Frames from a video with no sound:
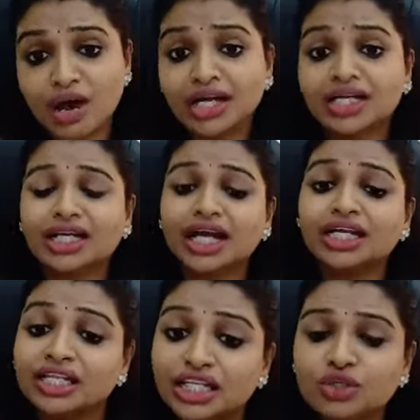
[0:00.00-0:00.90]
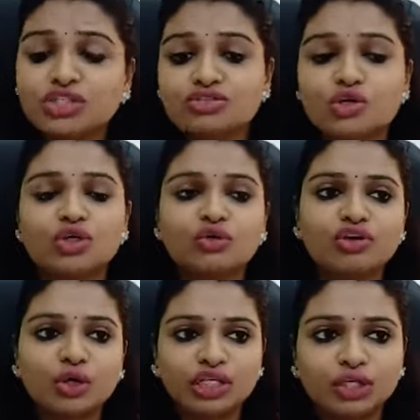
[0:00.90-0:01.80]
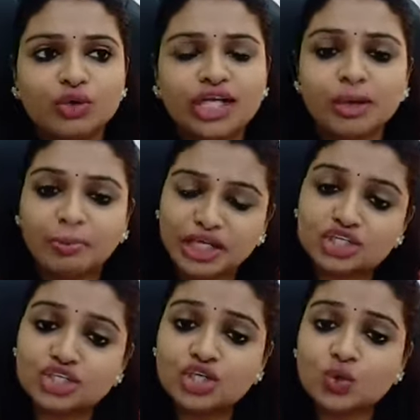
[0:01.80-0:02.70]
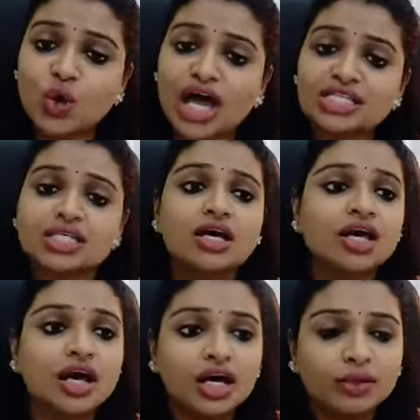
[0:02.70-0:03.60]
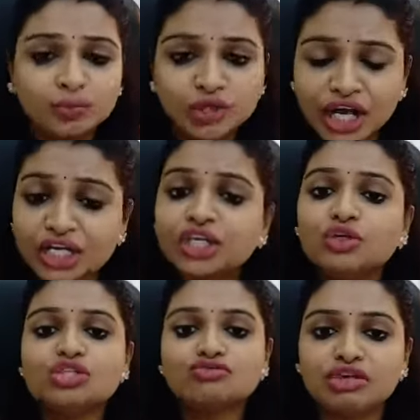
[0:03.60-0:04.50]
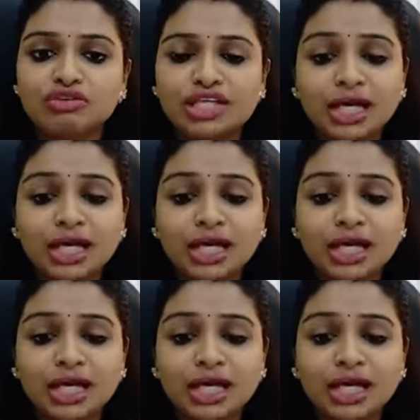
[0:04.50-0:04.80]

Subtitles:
But continuous, so you get a patient who has continuous fever.